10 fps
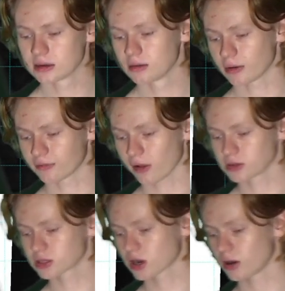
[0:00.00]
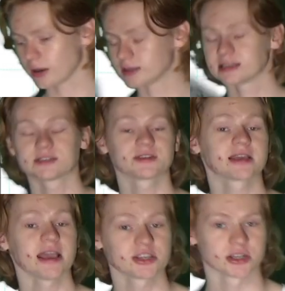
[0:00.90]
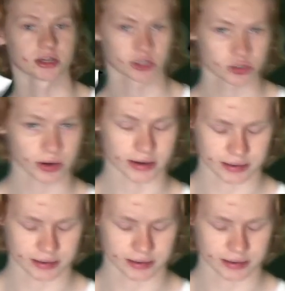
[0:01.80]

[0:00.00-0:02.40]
but follows the current intensification trend.